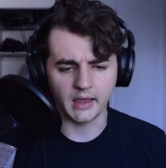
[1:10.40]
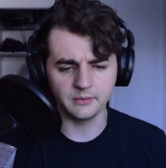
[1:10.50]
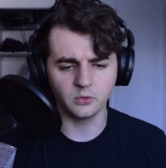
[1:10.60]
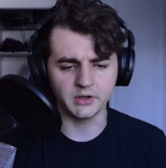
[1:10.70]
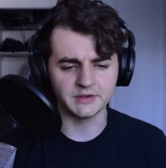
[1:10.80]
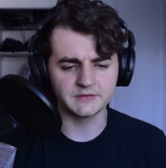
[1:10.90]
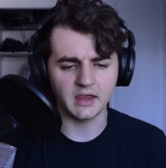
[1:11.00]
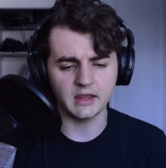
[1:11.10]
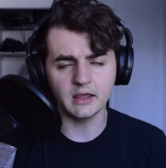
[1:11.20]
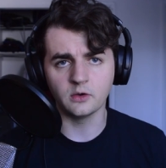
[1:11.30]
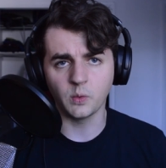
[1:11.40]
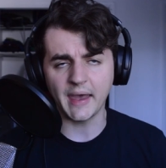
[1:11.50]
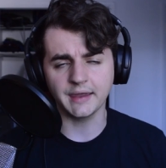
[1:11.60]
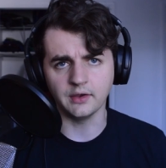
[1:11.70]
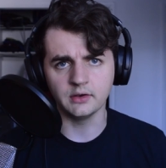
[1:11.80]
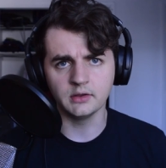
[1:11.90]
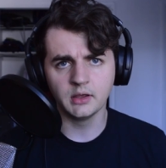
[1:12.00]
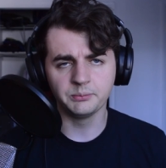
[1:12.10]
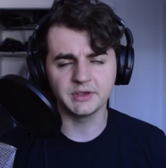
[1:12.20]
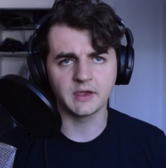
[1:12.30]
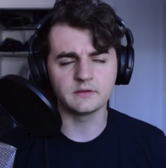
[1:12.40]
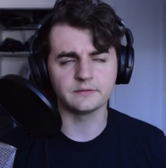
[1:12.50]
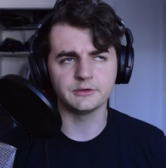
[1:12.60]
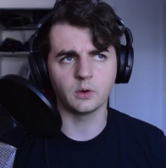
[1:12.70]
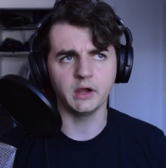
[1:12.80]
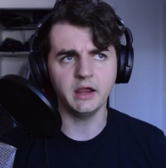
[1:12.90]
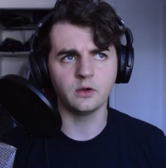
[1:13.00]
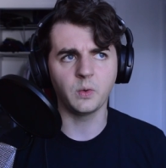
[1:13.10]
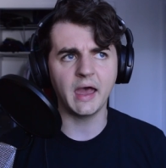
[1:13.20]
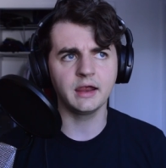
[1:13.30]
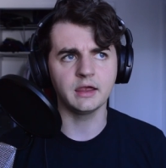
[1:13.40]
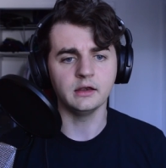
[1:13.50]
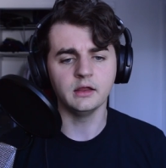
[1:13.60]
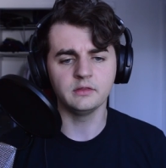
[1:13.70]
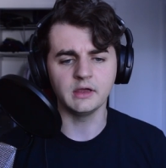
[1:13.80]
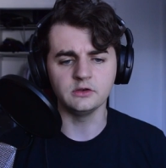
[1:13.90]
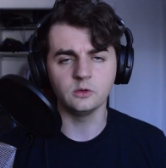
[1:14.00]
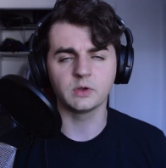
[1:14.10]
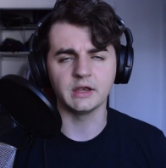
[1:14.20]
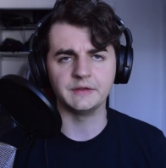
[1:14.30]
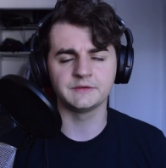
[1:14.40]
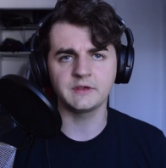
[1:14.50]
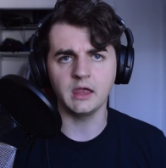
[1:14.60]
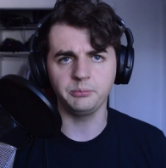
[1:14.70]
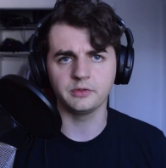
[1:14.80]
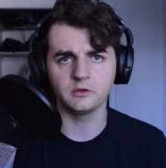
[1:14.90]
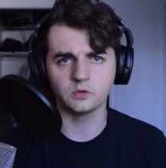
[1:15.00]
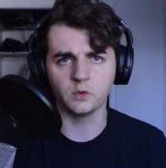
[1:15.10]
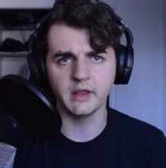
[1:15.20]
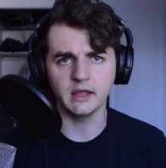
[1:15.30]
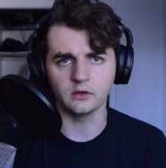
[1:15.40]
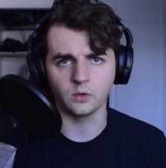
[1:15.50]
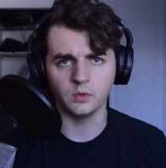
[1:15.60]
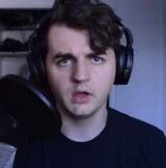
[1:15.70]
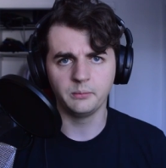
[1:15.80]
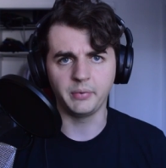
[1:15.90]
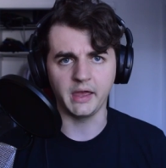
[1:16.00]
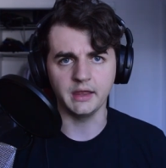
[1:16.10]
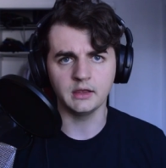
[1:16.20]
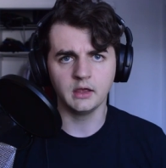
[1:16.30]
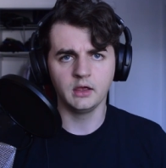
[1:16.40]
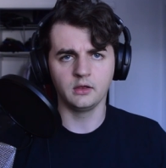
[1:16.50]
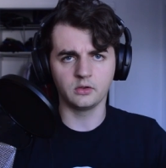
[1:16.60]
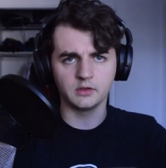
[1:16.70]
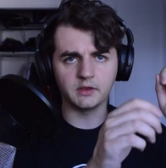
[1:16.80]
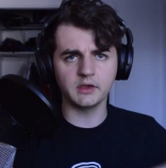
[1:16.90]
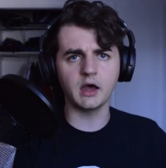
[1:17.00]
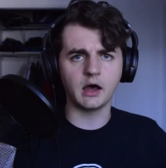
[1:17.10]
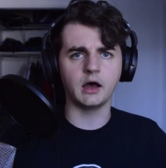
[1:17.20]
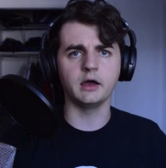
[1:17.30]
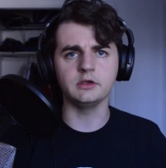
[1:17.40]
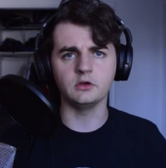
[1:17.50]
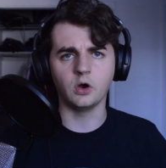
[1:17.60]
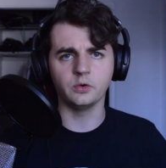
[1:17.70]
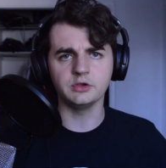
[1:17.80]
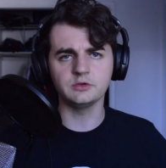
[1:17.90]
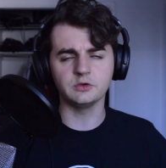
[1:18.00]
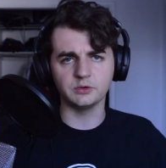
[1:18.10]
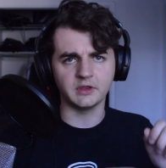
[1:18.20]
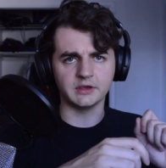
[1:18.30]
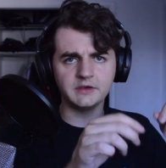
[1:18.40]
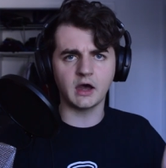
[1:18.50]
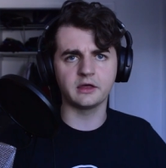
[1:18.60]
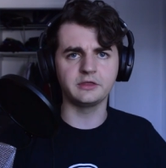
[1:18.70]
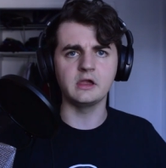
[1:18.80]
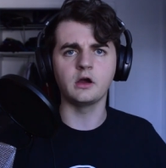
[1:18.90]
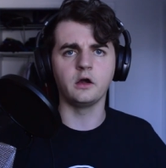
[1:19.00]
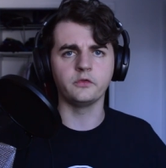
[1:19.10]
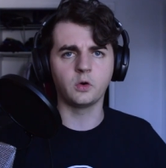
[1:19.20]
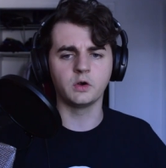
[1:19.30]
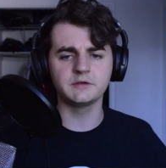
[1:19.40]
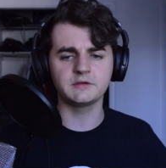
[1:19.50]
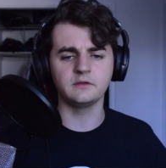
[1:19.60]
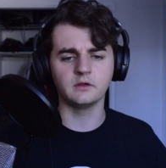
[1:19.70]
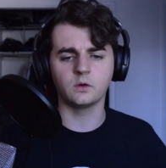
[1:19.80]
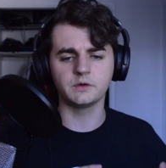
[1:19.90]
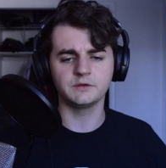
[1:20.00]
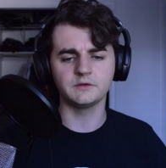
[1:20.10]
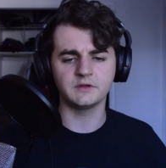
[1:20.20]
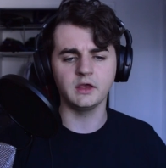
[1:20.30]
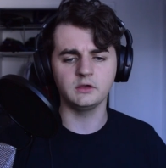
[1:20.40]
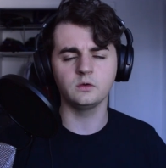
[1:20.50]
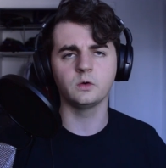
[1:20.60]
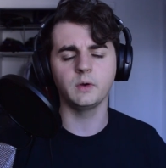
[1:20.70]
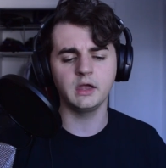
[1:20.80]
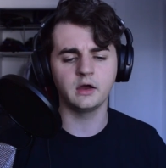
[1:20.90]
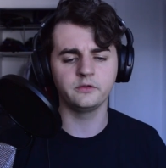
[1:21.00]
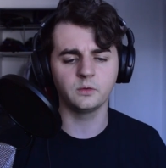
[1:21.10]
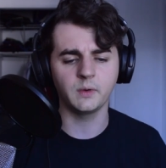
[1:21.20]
I'm going to say in a wagon, because if you are in a wagon, then you can escape the tornado by yeah, you know, you do the hia thing on the horse and the horses take you away on the